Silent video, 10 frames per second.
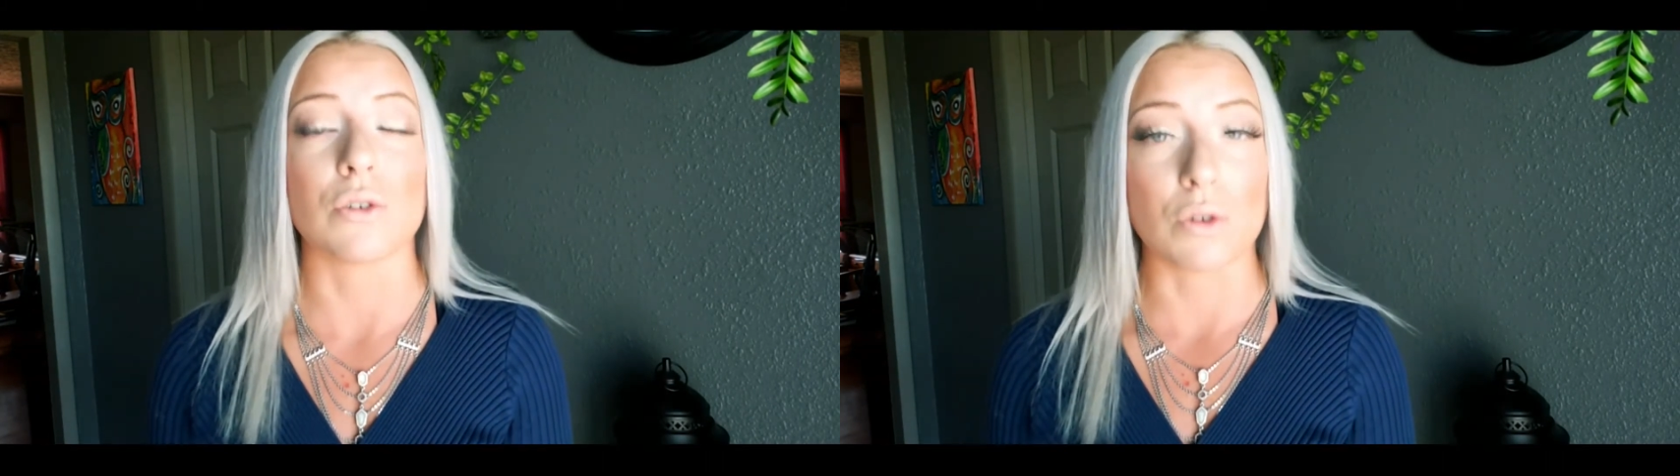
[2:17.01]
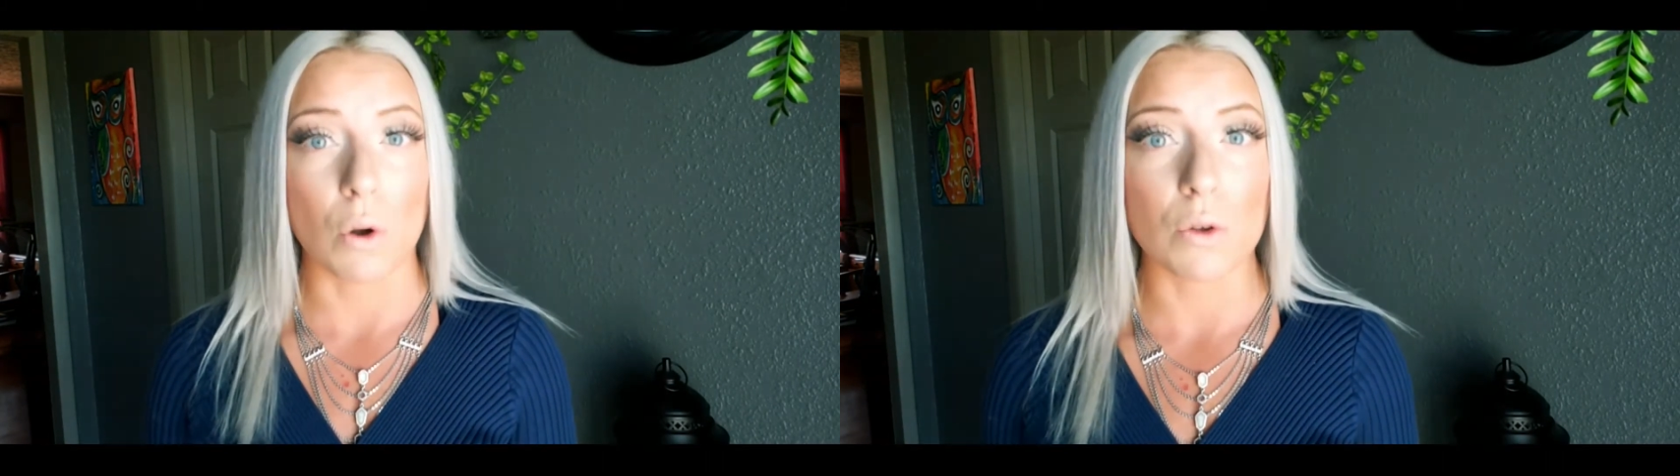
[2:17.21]

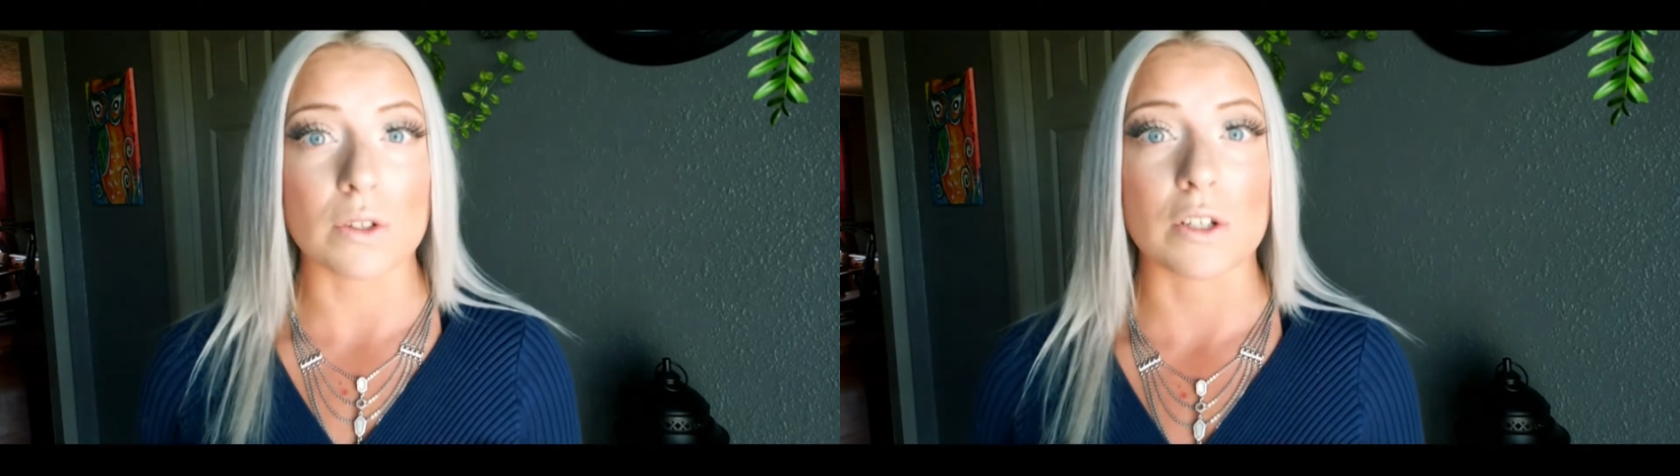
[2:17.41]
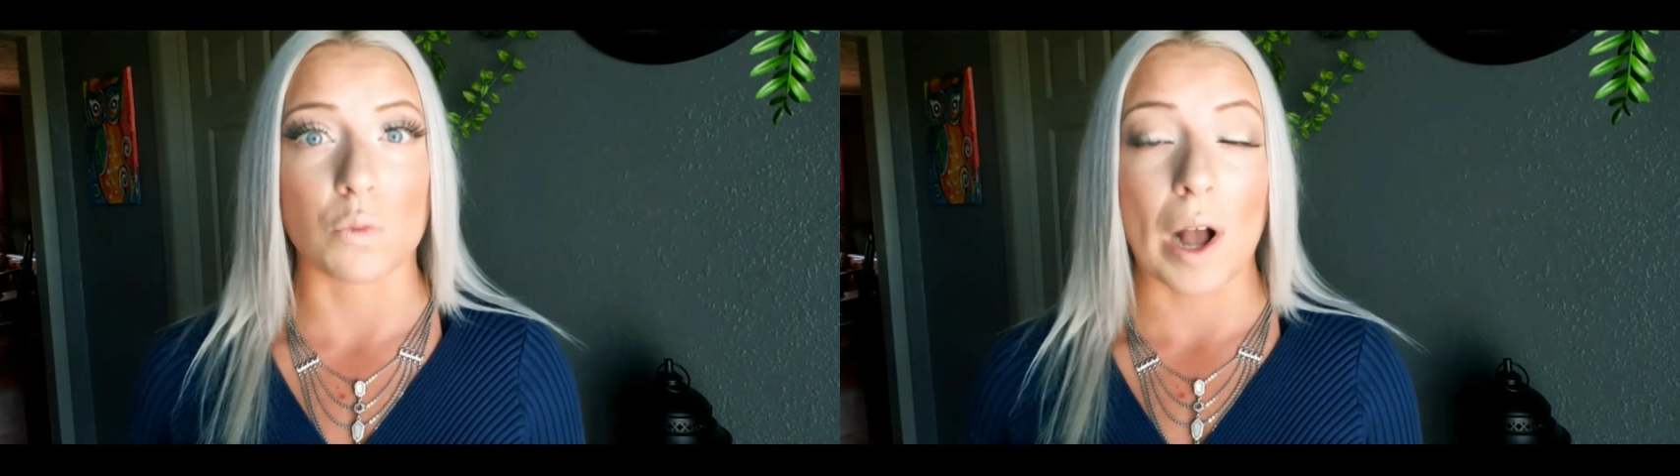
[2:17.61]
goals
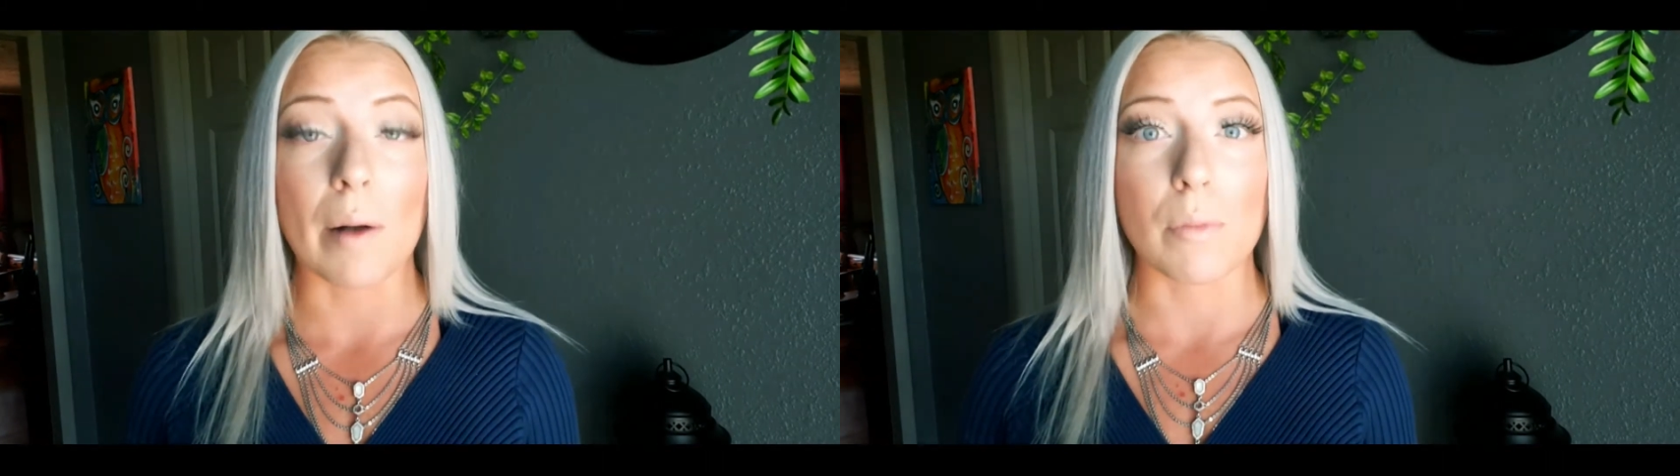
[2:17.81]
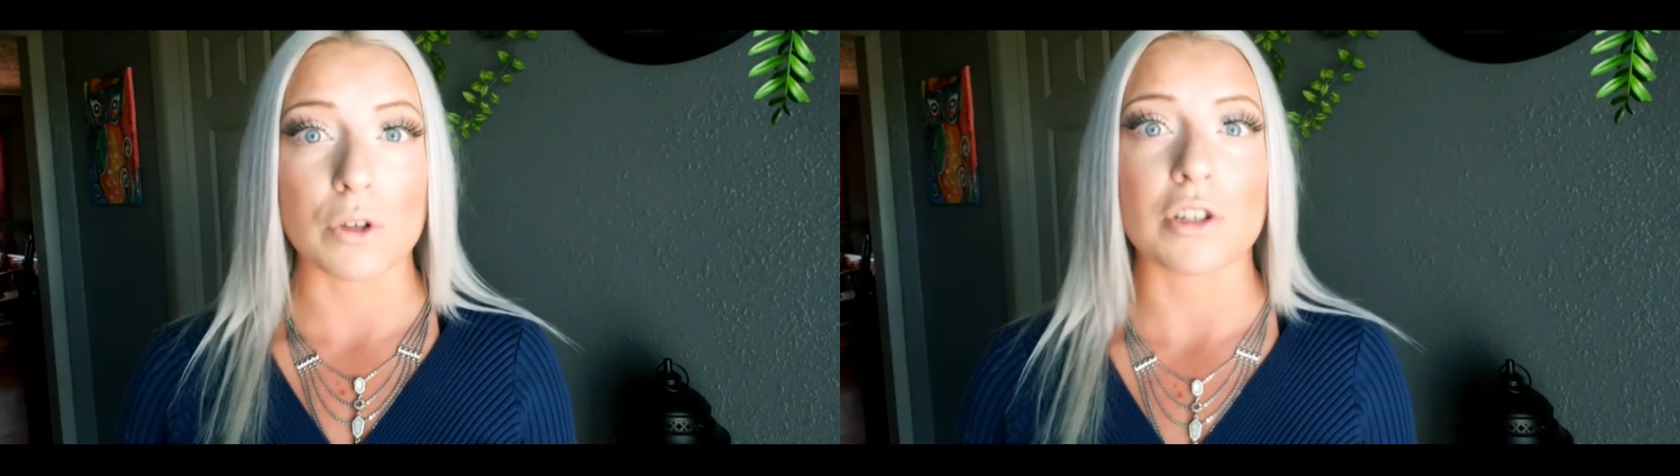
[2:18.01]
as well,
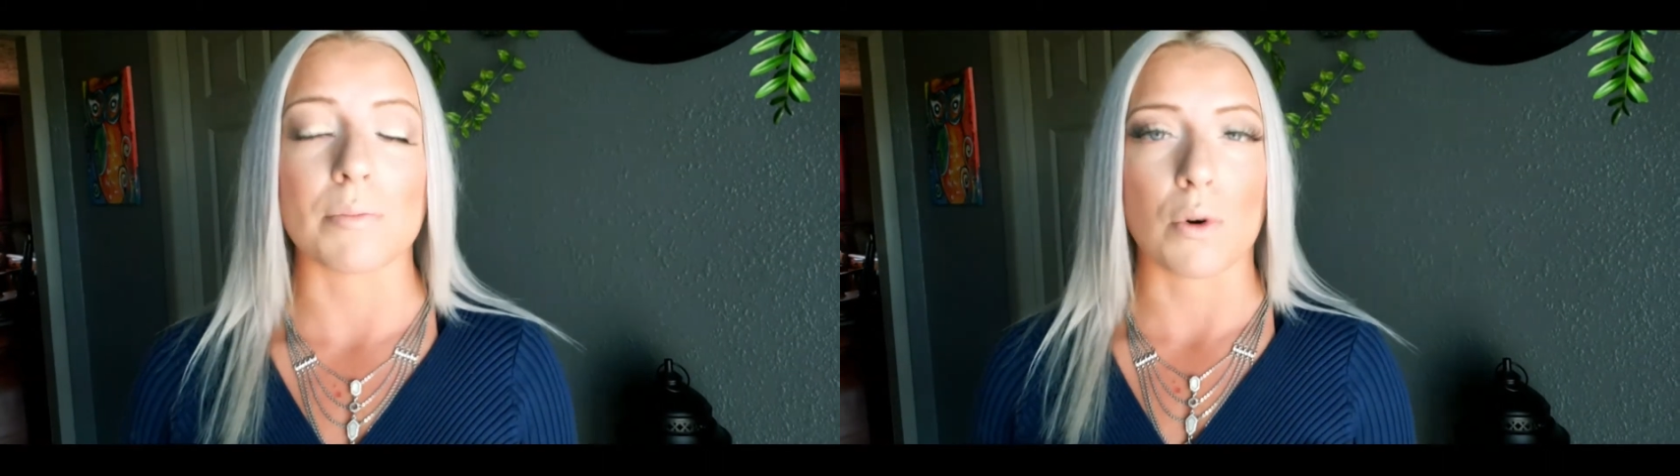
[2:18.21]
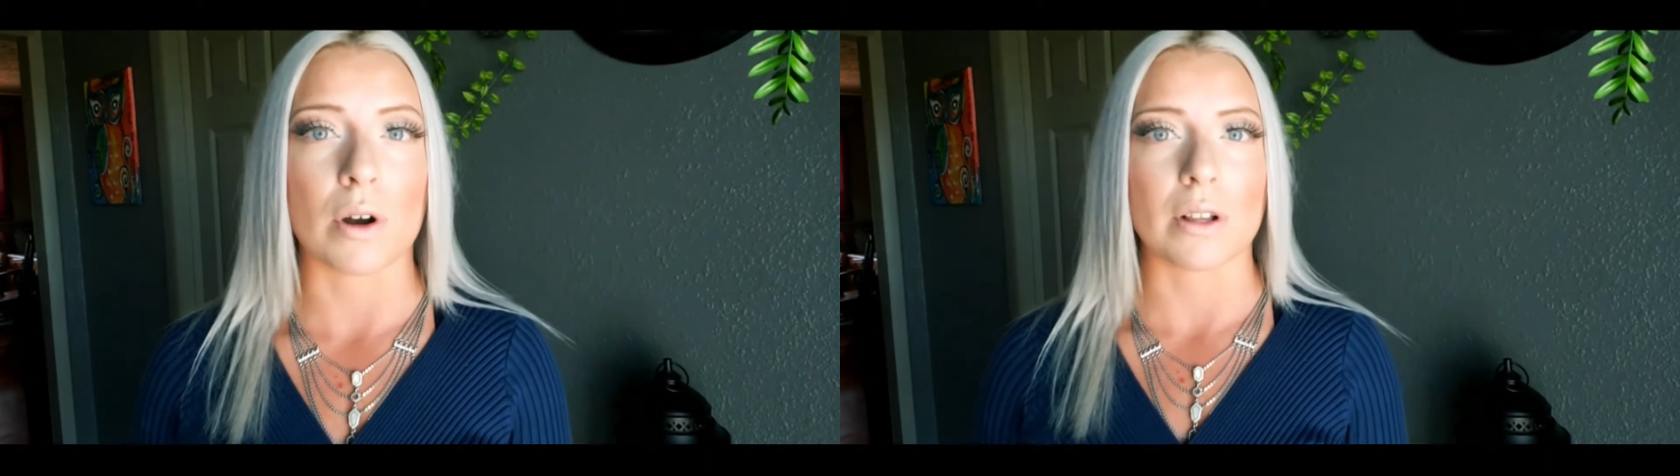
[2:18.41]
most
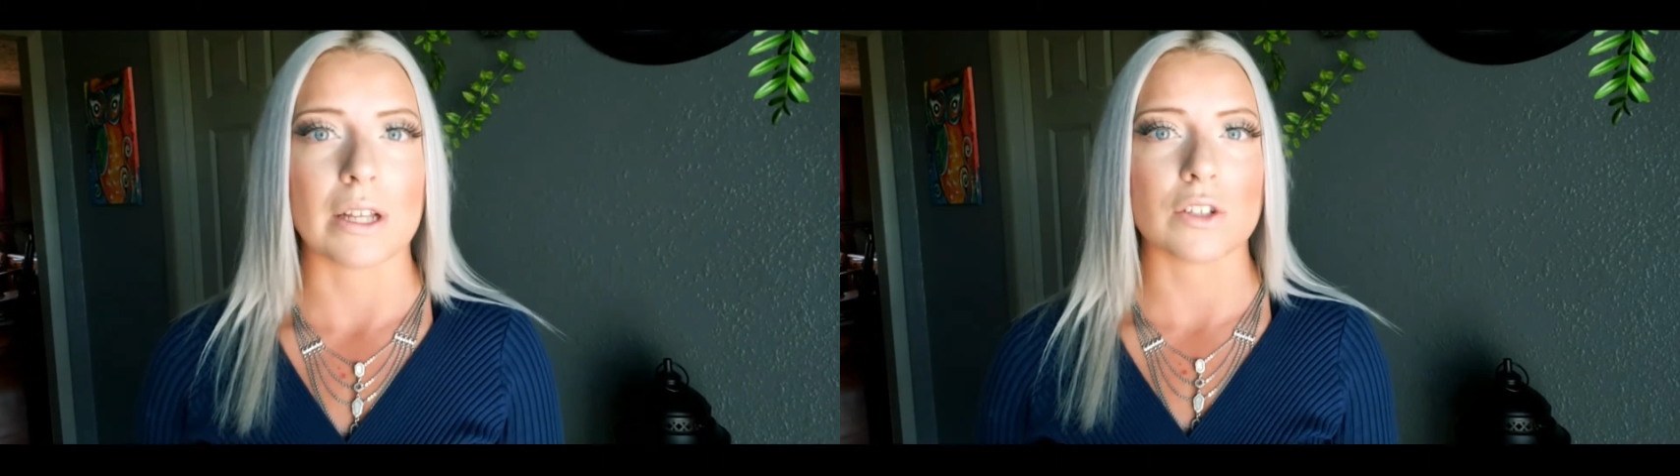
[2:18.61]
importantly.